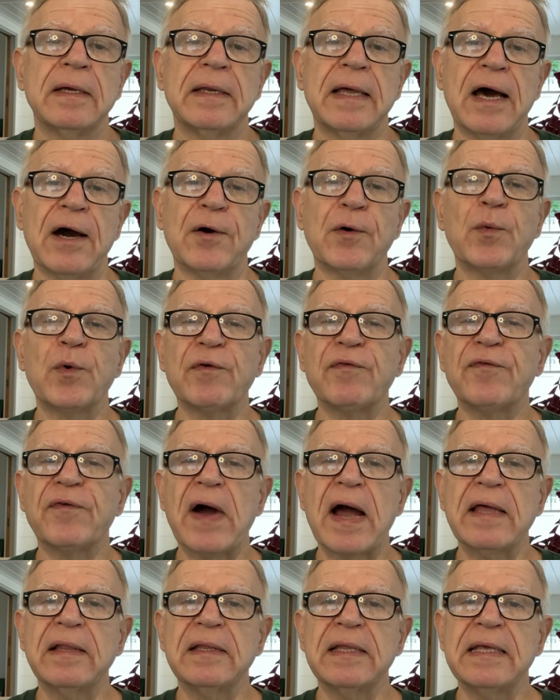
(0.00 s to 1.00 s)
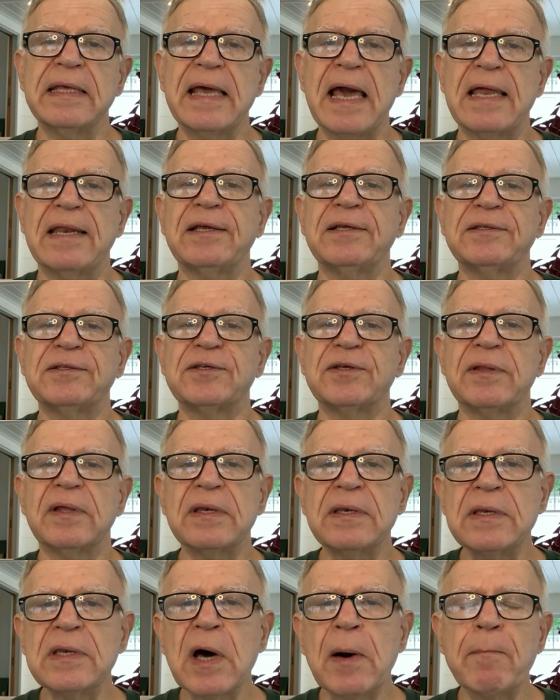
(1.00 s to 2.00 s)
Now, we're finally getting to
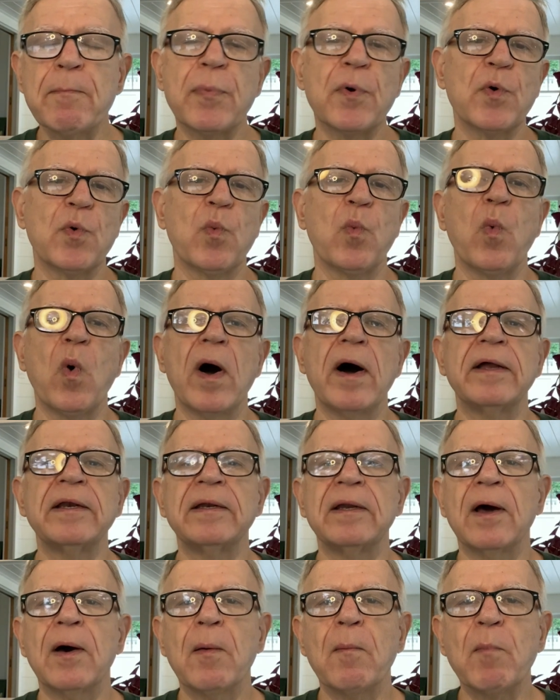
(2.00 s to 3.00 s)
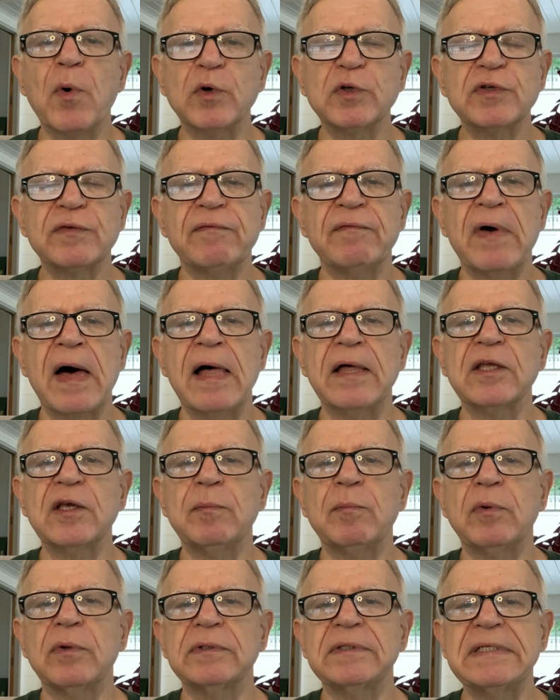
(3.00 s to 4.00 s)
the number one most
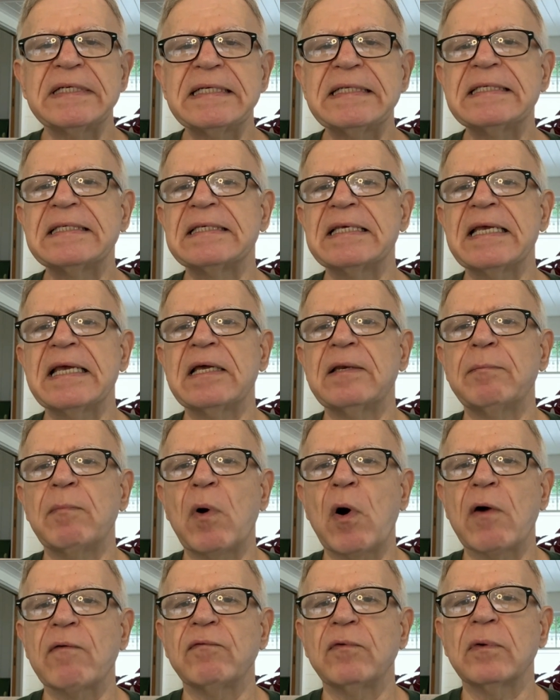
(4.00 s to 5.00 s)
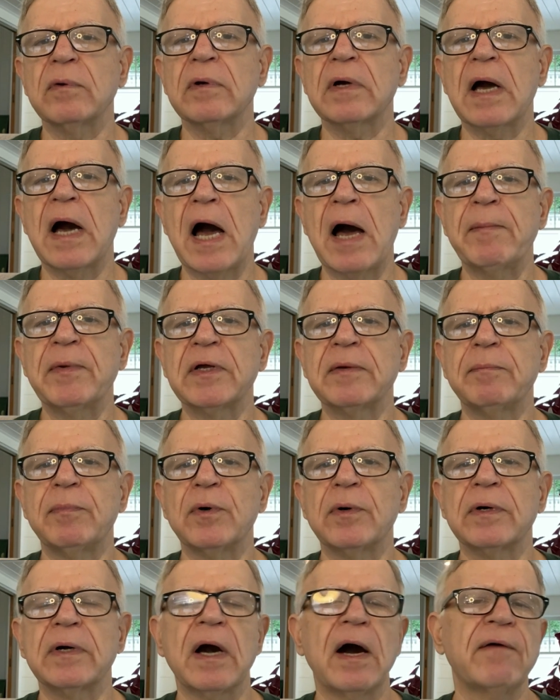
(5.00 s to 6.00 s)
valuable DC and Marvel comic
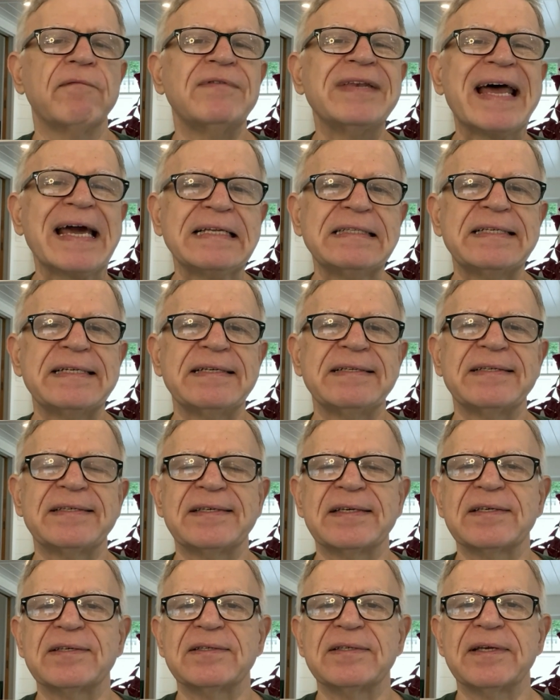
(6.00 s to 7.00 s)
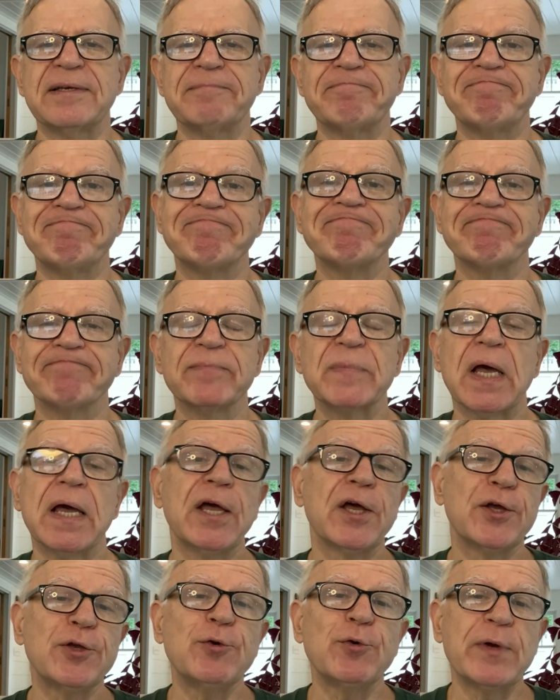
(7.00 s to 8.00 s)
book of 1960.
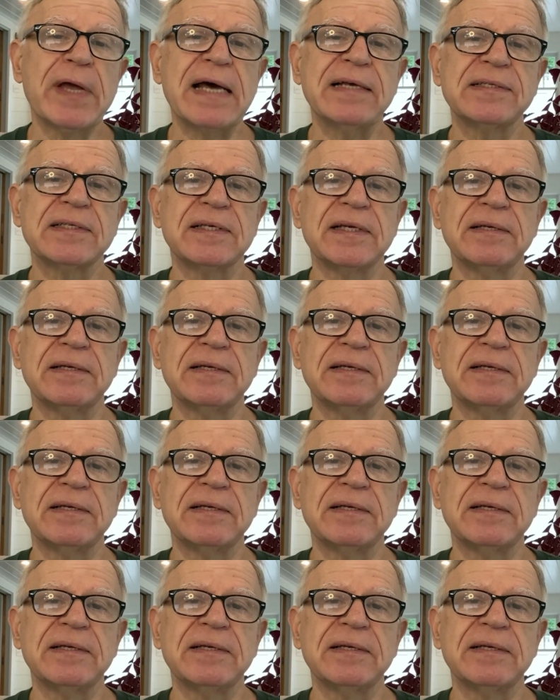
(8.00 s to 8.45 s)
You guessed